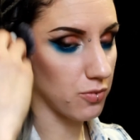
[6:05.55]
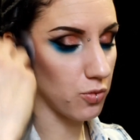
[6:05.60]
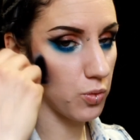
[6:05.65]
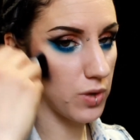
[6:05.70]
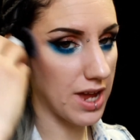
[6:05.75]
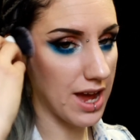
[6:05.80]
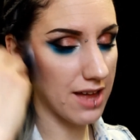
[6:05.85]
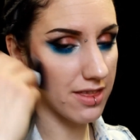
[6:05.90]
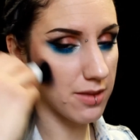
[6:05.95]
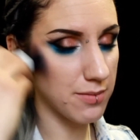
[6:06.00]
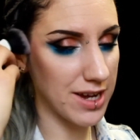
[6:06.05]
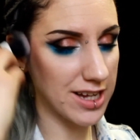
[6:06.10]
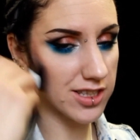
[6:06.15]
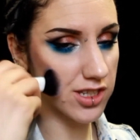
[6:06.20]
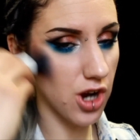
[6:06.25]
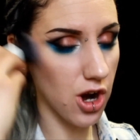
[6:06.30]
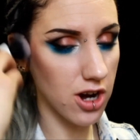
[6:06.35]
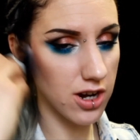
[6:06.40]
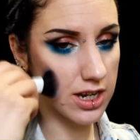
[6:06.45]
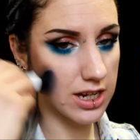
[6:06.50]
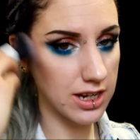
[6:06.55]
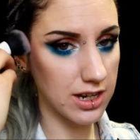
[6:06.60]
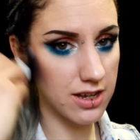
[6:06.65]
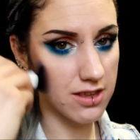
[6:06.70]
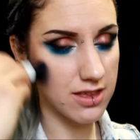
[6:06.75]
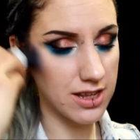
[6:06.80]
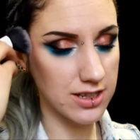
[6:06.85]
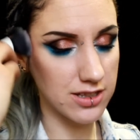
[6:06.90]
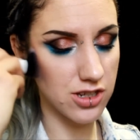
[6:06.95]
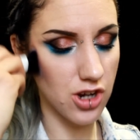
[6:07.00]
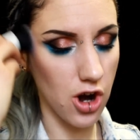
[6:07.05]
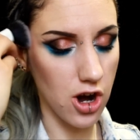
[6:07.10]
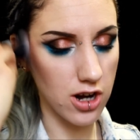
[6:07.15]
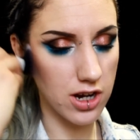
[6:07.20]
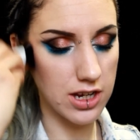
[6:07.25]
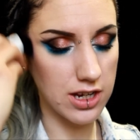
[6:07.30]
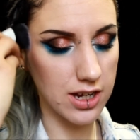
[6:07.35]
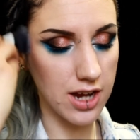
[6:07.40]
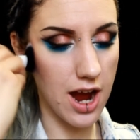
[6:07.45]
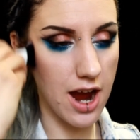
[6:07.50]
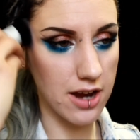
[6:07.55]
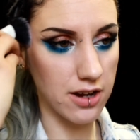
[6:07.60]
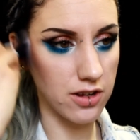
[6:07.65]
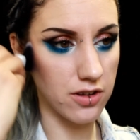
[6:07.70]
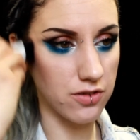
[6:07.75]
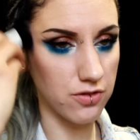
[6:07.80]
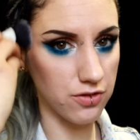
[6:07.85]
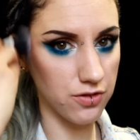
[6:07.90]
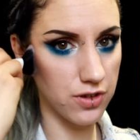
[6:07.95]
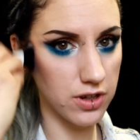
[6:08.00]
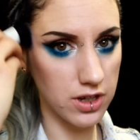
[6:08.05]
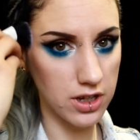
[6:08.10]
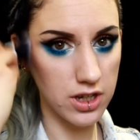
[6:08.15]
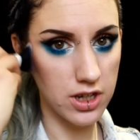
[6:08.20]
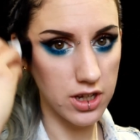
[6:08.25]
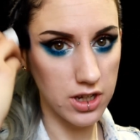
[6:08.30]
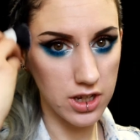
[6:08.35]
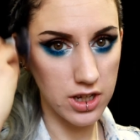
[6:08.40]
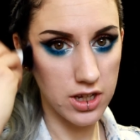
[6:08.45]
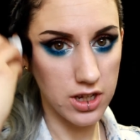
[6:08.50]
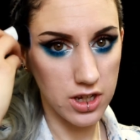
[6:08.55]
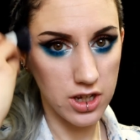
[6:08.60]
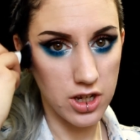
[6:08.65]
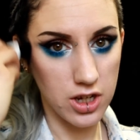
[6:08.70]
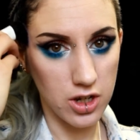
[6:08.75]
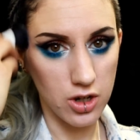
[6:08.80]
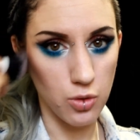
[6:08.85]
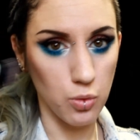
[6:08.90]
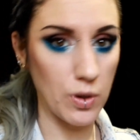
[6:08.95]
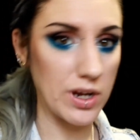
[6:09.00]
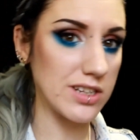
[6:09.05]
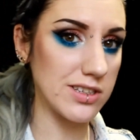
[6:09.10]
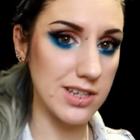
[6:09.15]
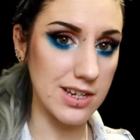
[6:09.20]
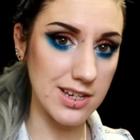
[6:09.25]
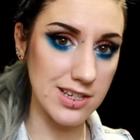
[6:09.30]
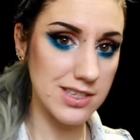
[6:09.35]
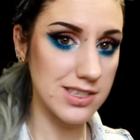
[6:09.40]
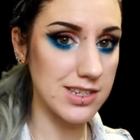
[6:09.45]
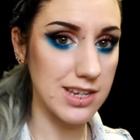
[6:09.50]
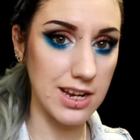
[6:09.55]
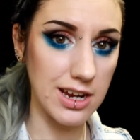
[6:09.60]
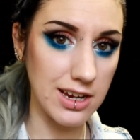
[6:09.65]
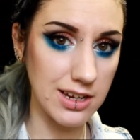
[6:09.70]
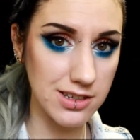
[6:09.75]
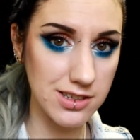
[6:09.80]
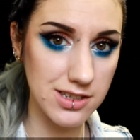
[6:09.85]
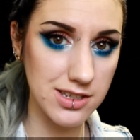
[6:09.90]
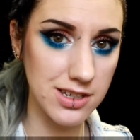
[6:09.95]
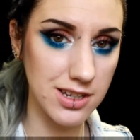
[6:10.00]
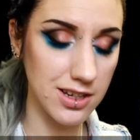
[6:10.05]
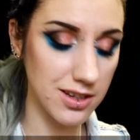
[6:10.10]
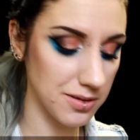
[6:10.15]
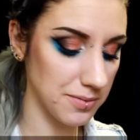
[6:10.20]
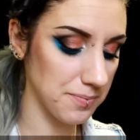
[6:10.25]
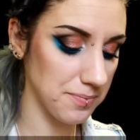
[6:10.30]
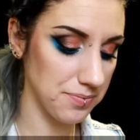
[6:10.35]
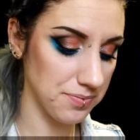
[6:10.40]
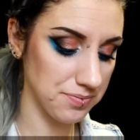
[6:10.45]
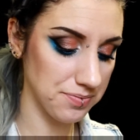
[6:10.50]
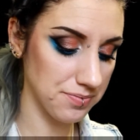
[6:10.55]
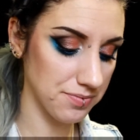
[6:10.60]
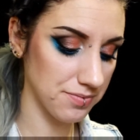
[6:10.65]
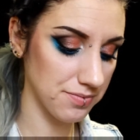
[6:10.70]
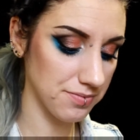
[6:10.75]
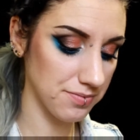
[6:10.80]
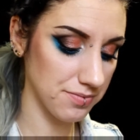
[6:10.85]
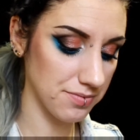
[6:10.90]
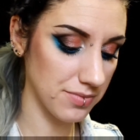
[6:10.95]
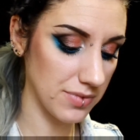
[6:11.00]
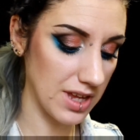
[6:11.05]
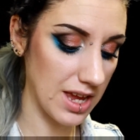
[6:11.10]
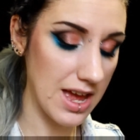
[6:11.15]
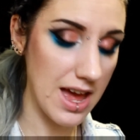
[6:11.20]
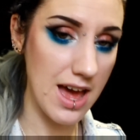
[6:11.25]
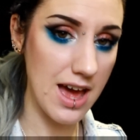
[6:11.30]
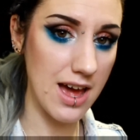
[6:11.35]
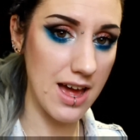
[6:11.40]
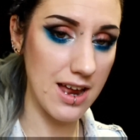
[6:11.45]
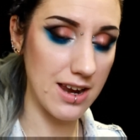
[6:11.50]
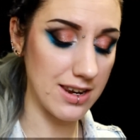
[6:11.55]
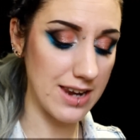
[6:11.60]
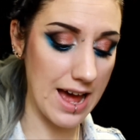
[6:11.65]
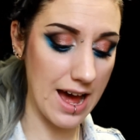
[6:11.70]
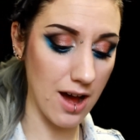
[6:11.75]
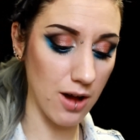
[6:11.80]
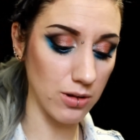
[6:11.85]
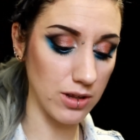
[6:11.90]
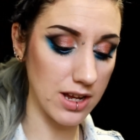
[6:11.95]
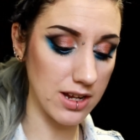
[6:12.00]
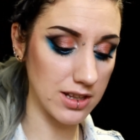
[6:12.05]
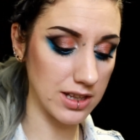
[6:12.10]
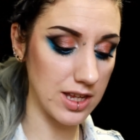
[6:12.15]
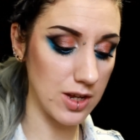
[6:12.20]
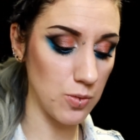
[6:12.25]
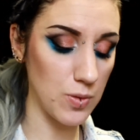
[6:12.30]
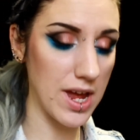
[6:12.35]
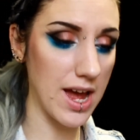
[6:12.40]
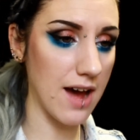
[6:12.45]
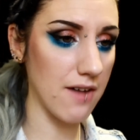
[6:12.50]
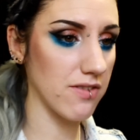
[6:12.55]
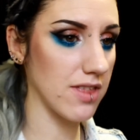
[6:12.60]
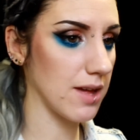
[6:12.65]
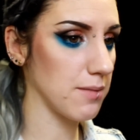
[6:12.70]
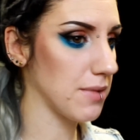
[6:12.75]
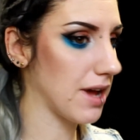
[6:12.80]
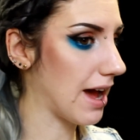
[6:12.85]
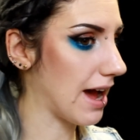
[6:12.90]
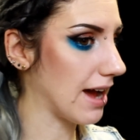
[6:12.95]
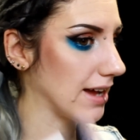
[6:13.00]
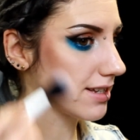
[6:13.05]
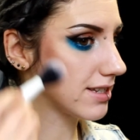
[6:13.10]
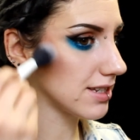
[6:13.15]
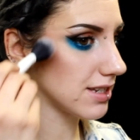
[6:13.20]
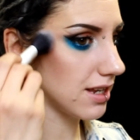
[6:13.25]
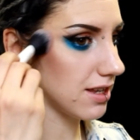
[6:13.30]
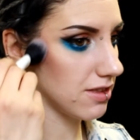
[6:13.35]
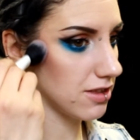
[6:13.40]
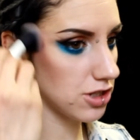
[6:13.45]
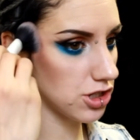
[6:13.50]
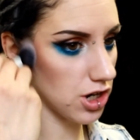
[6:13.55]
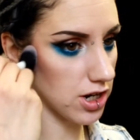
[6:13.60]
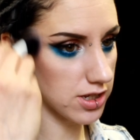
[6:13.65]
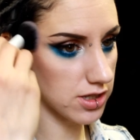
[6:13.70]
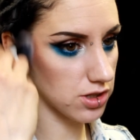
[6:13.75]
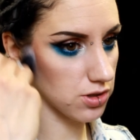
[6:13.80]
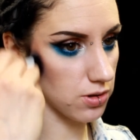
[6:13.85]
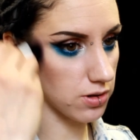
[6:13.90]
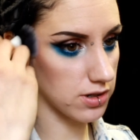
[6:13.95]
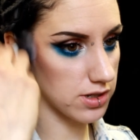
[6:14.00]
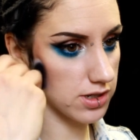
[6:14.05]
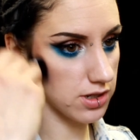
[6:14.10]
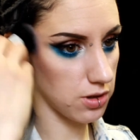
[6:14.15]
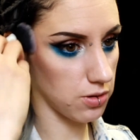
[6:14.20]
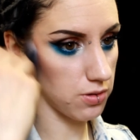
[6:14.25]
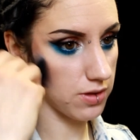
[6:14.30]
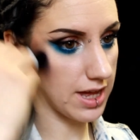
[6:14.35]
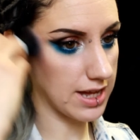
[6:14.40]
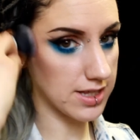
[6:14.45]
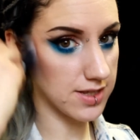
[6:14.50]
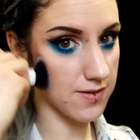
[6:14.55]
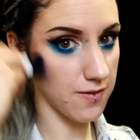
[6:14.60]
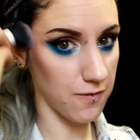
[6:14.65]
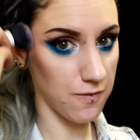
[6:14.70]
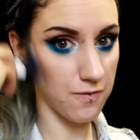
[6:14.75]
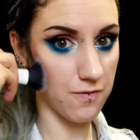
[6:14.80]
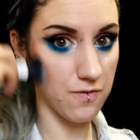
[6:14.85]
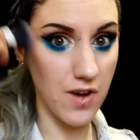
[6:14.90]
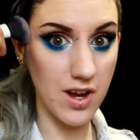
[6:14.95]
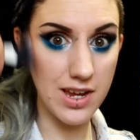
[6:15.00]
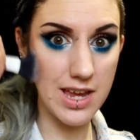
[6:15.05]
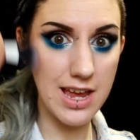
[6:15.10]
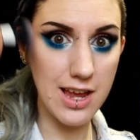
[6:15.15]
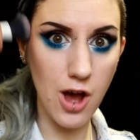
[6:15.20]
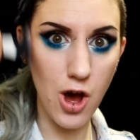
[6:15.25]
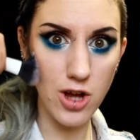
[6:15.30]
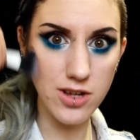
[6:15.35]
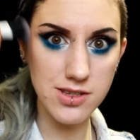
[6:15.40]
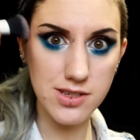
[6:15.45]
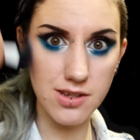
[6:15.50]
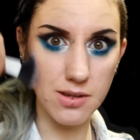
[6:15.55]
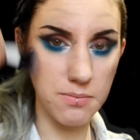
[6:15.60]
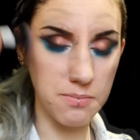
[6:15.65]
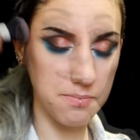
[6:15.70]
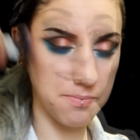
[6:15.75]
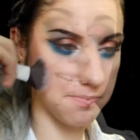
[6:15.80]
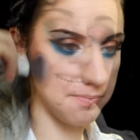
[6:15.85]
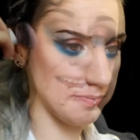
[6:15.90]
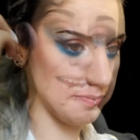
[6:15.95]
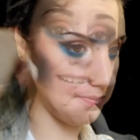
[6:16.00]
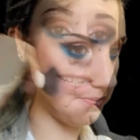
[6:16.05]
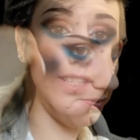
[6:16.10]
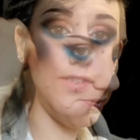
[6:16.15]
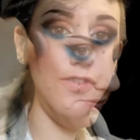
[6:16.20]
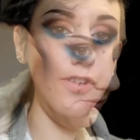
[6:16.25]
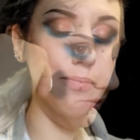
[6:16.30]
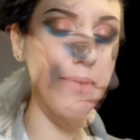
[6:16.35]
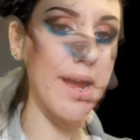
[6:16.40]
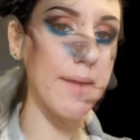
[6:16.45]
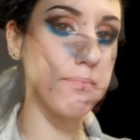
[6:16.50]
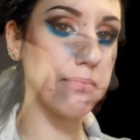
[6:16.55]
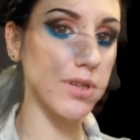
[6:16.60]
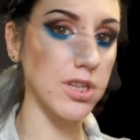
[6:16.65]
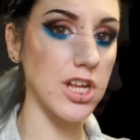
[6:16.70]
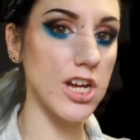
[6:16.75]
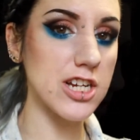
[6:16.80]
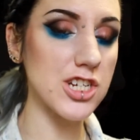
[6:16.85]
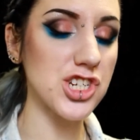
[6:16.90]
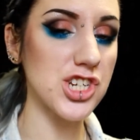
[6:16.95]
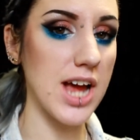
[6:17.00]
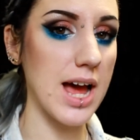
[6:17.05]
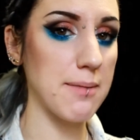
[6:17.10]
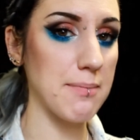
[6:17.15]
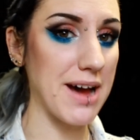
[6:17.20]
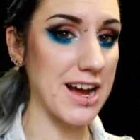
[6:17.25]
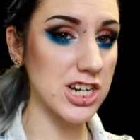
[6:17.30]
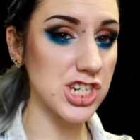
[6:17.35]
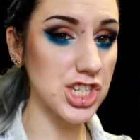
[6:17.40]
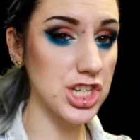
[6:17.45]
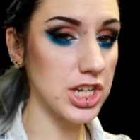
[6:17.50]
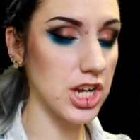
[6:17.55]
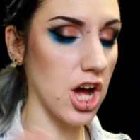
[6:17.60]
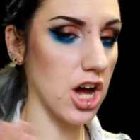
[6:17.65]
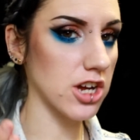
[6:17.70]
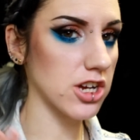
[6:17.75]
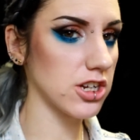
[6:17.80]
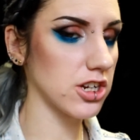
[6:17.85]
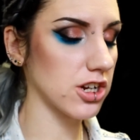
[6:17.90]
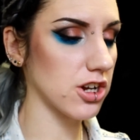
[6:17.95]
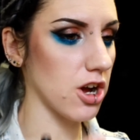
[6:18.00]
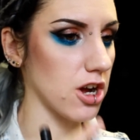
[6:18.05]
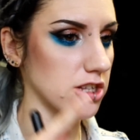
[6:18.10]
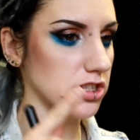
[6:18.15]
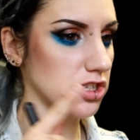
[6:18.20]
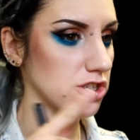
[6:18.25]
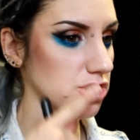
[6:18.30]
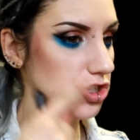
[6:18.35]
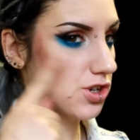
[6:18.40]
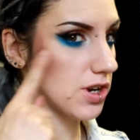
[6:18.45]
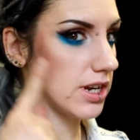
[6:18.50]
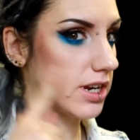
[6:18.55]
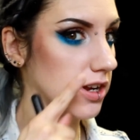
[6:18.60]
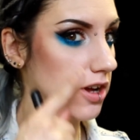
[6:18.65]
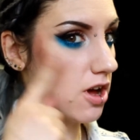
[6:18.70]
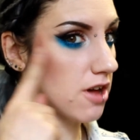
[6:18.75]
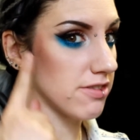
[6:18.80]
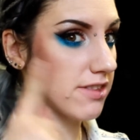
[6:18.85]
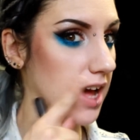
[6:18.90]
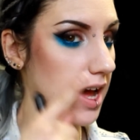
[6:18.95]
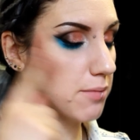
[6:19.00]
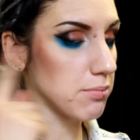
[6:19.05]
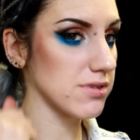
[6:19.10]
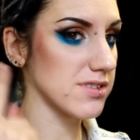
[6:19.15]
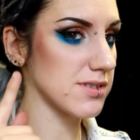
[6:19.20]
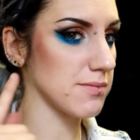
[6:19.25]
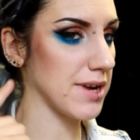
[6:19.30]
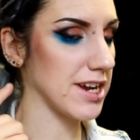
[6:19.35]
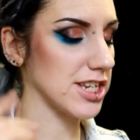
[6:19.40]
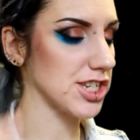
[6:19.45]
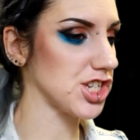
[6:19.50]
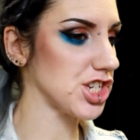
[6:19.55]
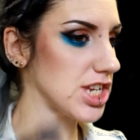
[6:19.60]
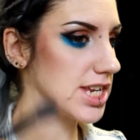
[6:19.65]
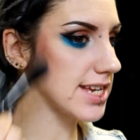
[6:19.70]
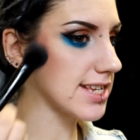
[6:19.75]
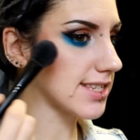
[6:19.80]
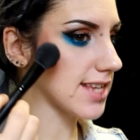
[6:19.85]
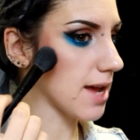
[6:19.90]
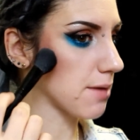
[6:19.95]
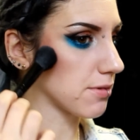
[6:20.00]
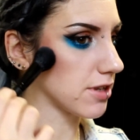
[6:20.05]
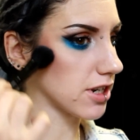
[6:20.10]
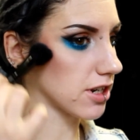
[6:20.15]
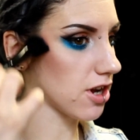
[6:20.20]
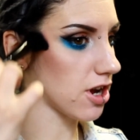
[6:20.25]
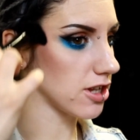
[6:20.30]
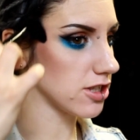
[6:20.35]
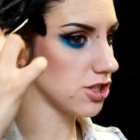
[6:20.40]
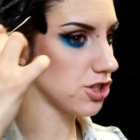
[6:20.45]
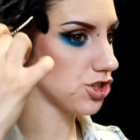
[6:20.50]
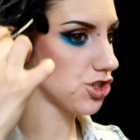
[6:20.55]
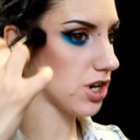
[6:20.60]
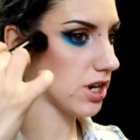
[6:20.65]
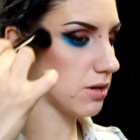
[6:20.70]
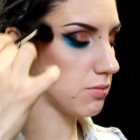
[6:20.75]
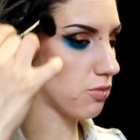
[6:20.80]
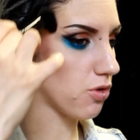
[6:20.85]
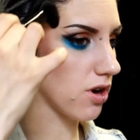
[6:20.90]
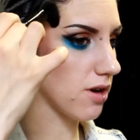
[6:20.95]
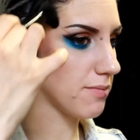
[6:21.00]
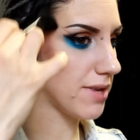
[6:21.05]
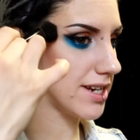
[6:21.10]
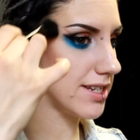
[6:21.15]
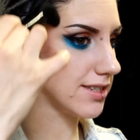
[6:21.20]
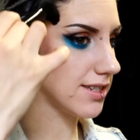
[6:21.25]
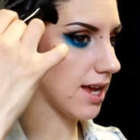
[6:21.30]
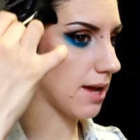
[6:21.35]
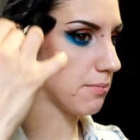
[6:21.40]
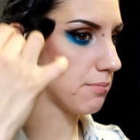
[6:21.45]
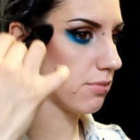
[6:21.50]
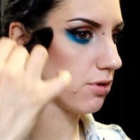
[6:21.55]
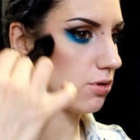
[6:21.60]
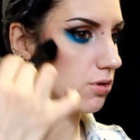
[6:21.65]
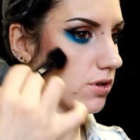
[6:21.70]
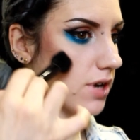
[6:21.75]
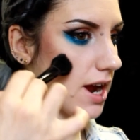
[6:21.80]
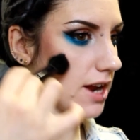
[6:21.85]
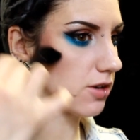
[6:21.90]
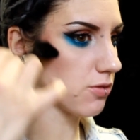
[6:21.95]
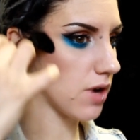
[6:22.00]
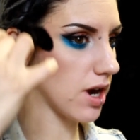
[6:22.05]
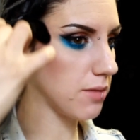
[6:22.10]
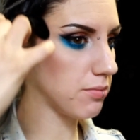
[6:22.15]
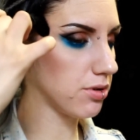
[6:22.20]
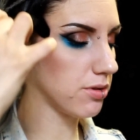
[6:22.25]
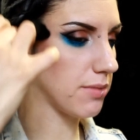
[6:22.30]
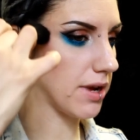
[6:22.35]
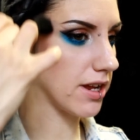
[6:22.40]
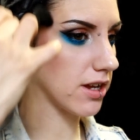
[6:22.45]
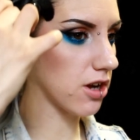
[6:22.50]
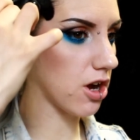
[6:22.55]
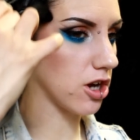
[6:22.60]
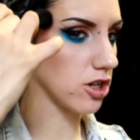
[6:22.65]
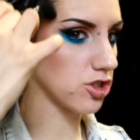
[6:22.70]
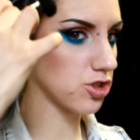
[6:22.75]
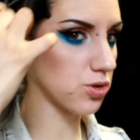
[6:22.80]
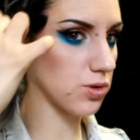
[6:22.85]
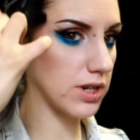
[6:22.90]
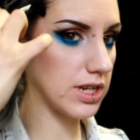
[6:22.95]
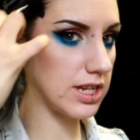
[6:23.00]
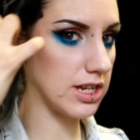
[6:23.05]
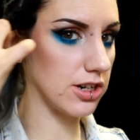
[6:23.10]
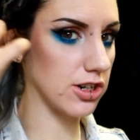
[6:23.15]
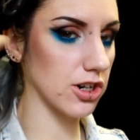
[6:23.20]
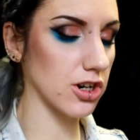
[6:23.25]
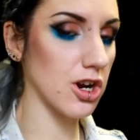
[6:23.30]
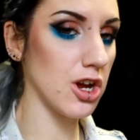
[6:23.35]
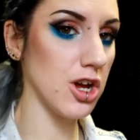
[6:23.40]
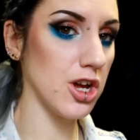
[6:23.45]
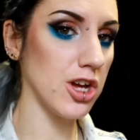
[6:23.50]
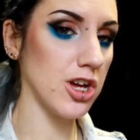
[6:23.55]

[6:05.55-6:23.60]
We had them at Target, and then Target kind of went extinct. And now luckily we have them at the drugstore, so that's fucking awesome. Alright, next for my blush, I'm actually not going to concentrate it on the apples of my cheeks. I'm going to concentrate it more on my temple, kind of where I put my contour here.